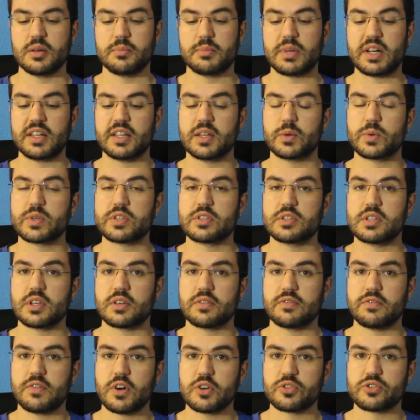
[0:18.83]
By
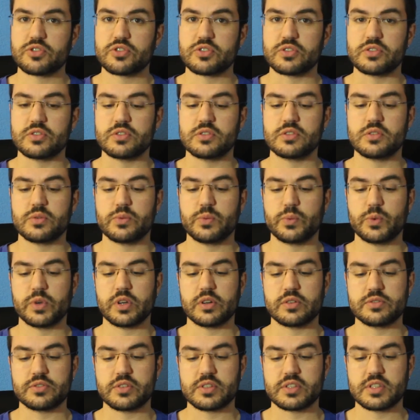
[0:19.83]
linguistic function, we
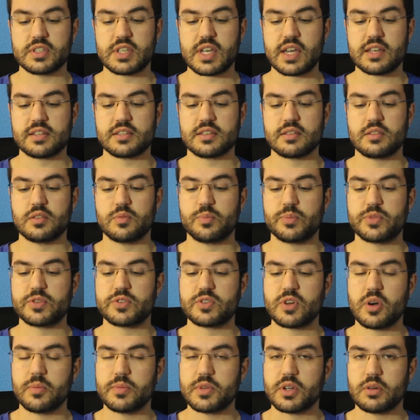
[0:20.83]
understand the
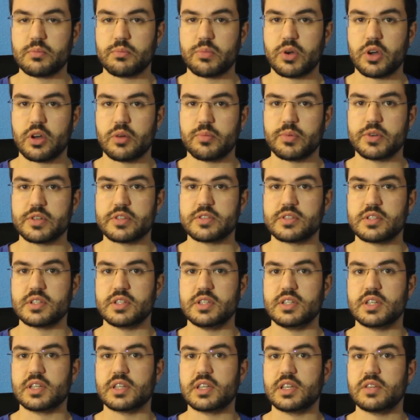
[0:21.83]
predominant purpose
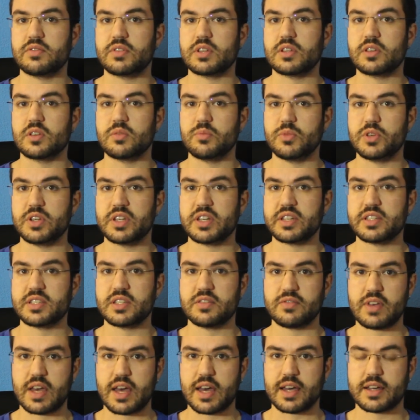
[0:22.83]
in a given
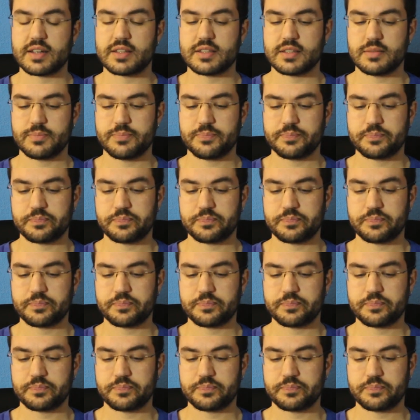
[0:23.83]
communicative act.